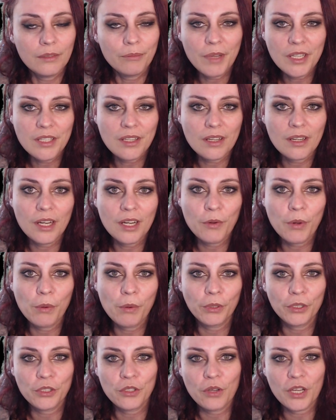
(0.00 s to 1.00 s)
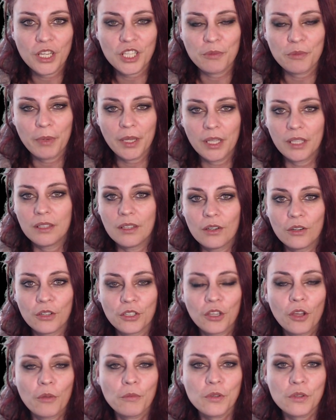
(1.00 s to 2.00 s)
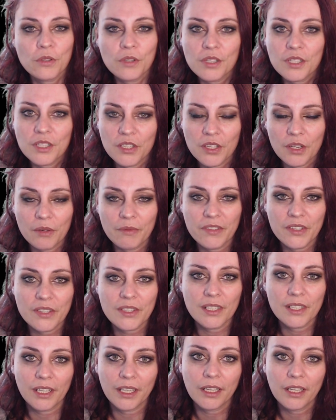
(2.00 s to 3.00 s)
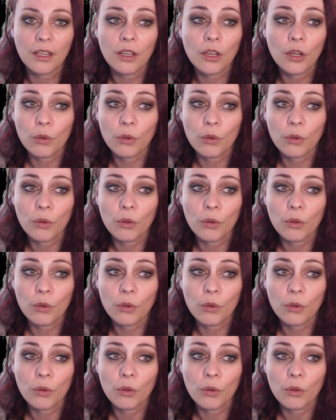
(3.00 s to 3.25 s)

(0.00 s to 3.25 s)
basically we want to expand our community obviously